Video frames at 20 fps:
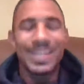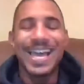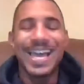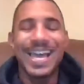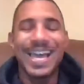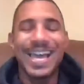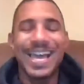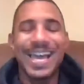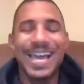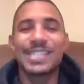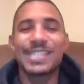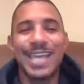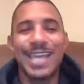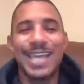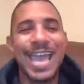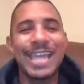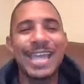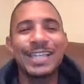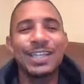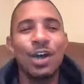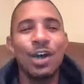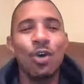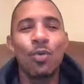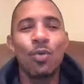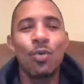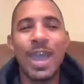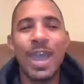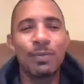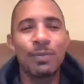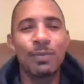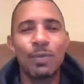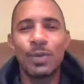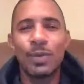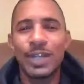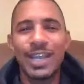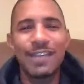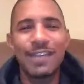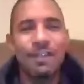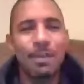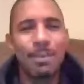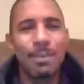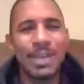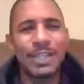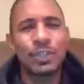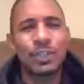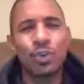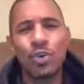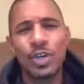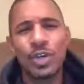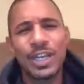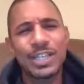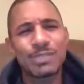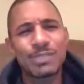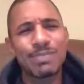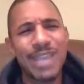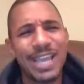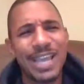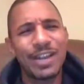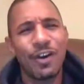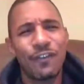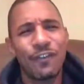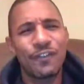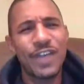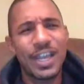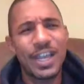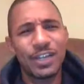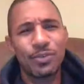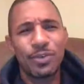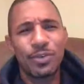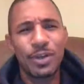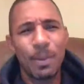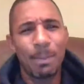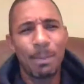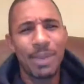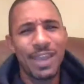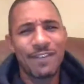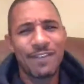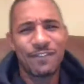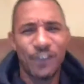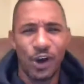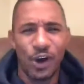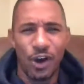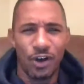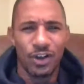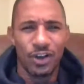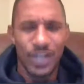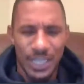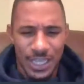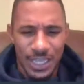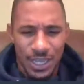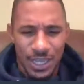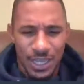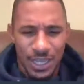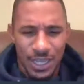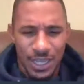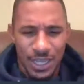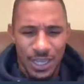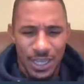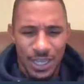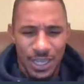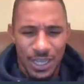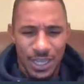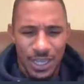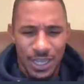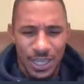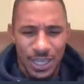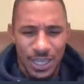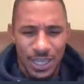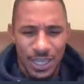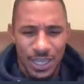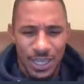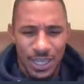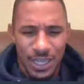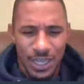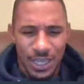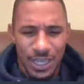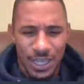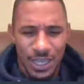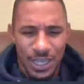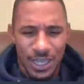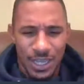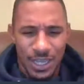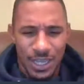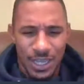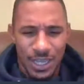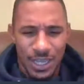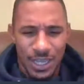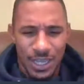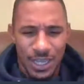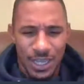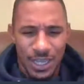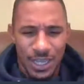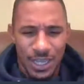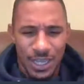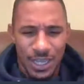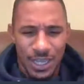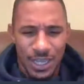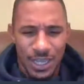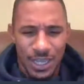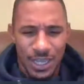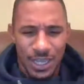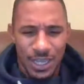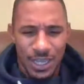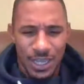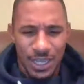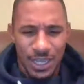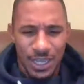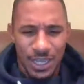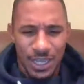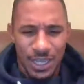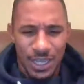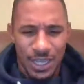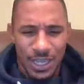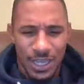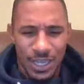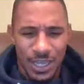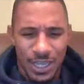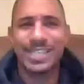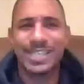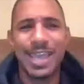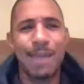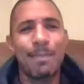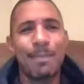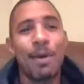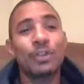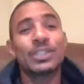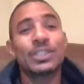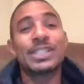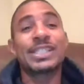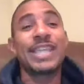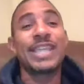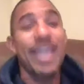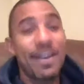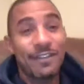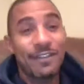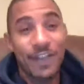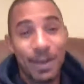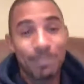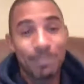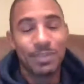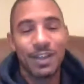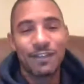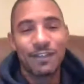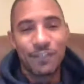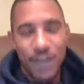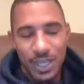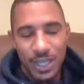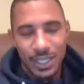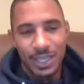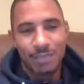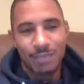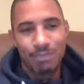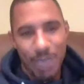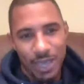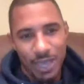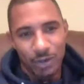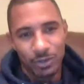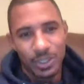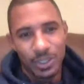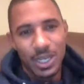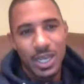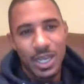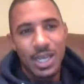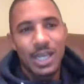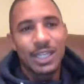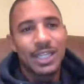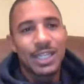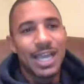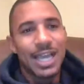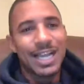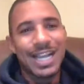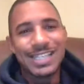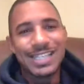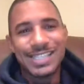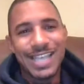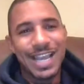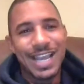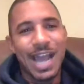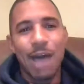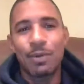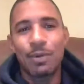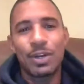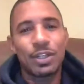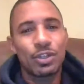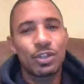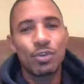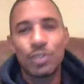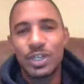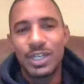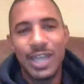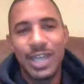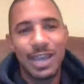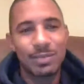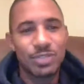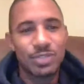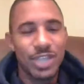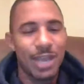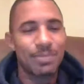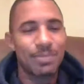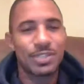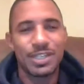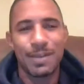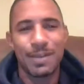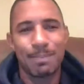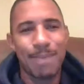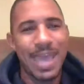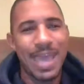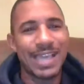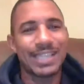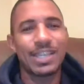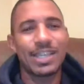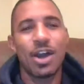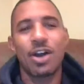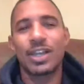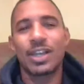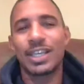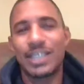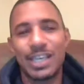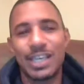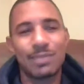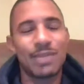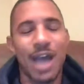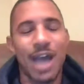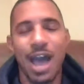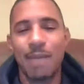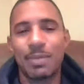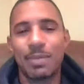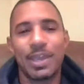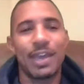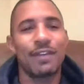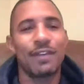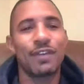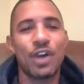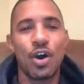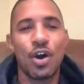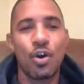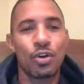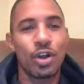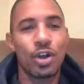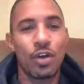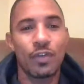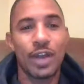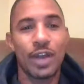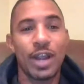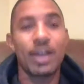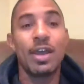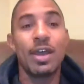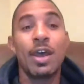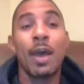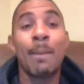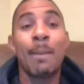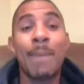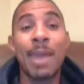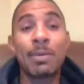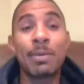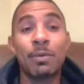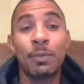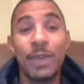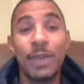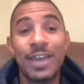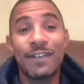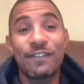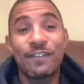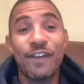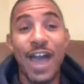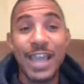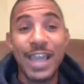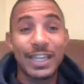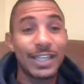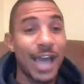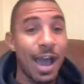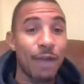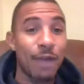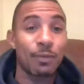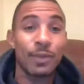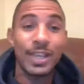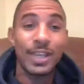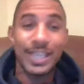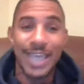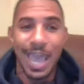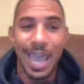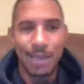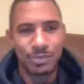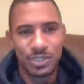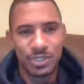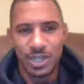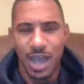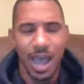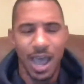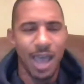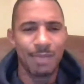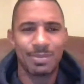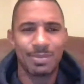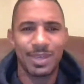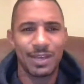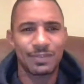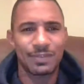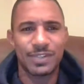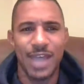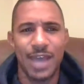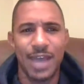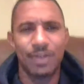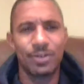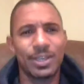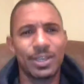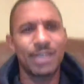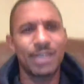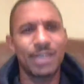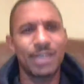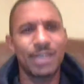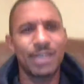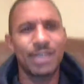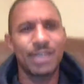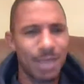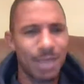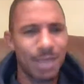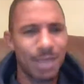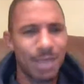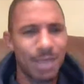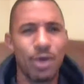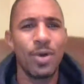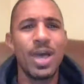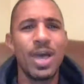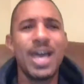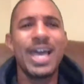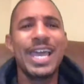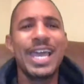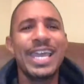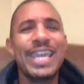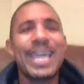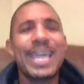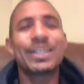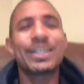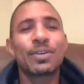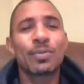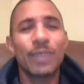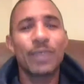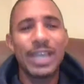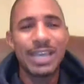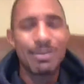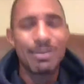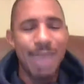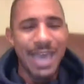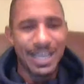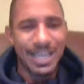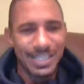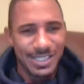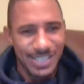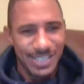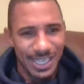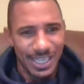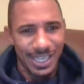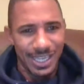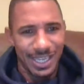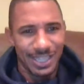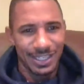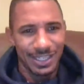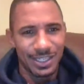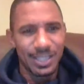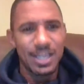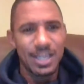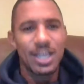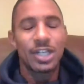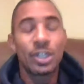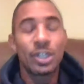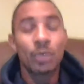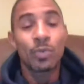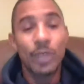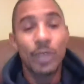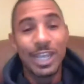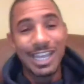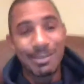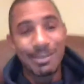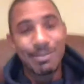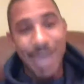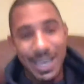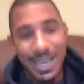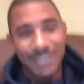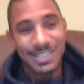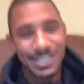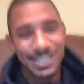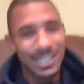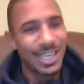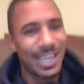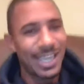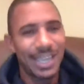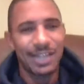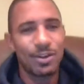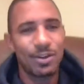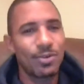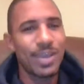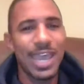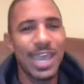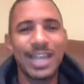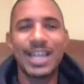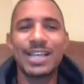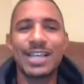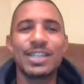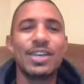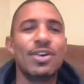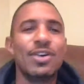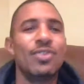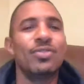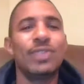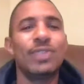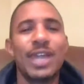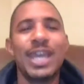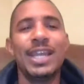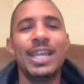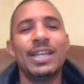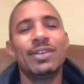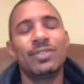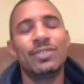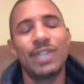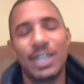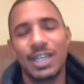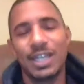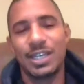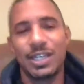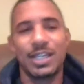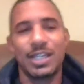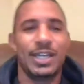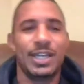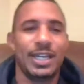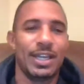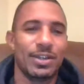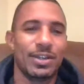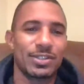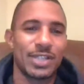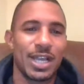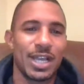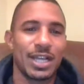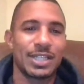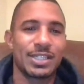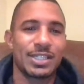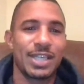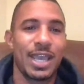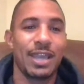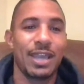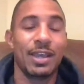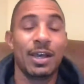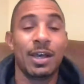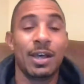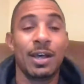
Listen, ain't no way we would have even been doing this. Me and no fella would have been for. Why were we sitting out too long, sitting out forever for waiting on this Kambosos? Give up the fucking belt. Like I said, I would have threw the damn championship back. Y'all can keep the IBF going over there. Maybe we'll fight and I'll recapture the IBF title. Come on. He had the Ring magazine. Okay, that ain't no need to nothing else. Like I say,